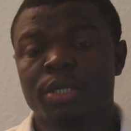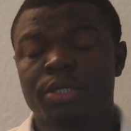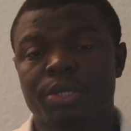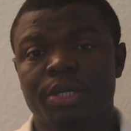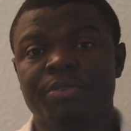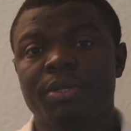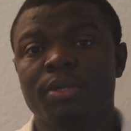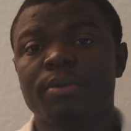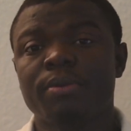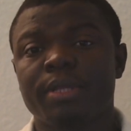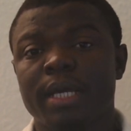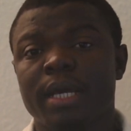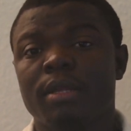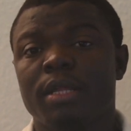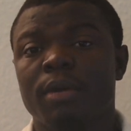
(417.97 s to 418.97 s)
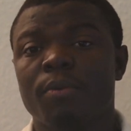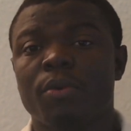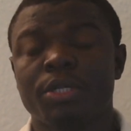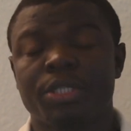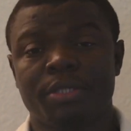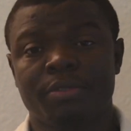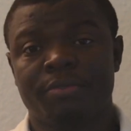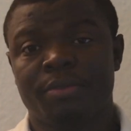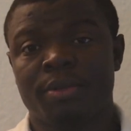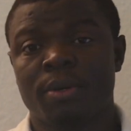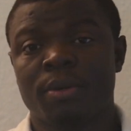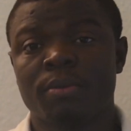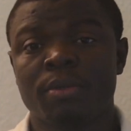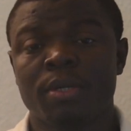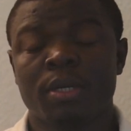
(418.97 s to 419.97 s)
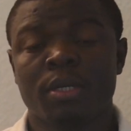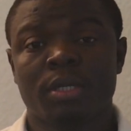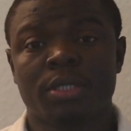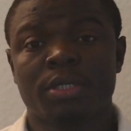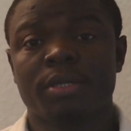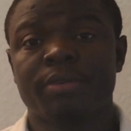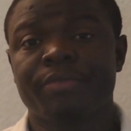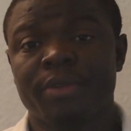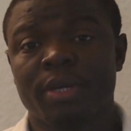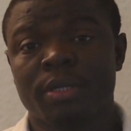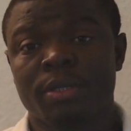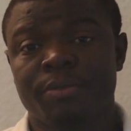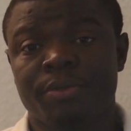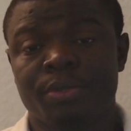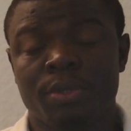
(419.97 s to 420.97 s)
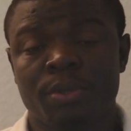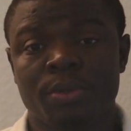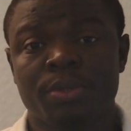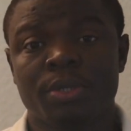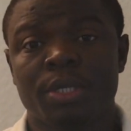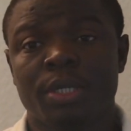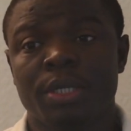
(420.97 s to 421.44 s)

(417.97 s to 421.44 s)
So if you don't tell them what you've done, the software you've used,